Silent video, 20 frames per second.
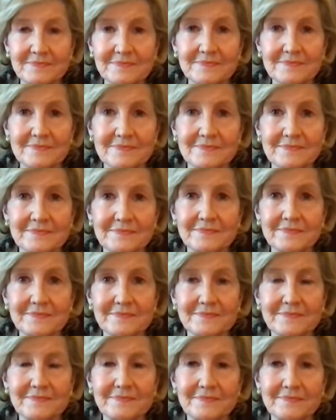
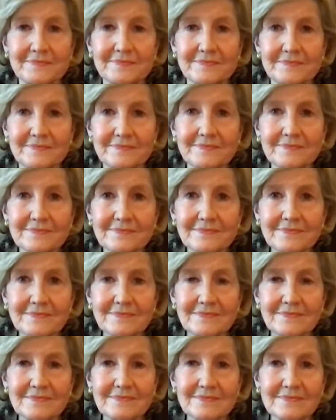
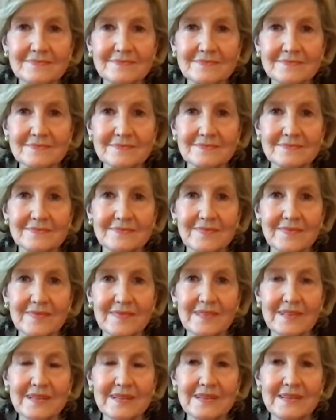
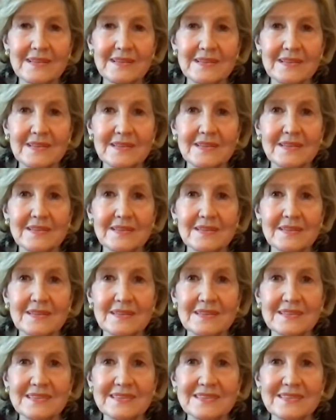
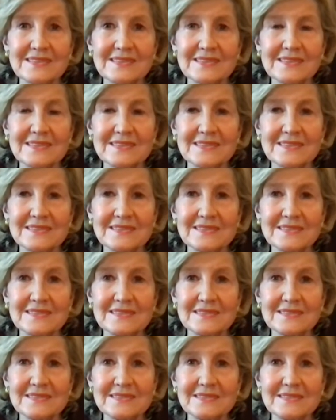
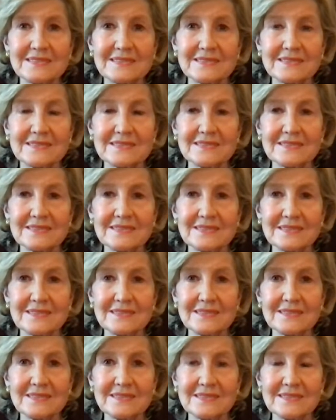
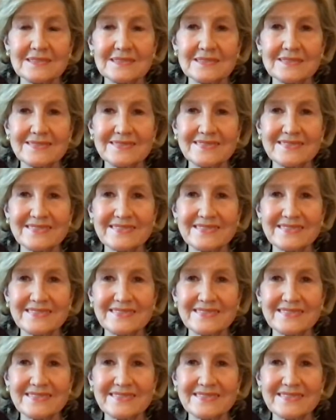[no speech]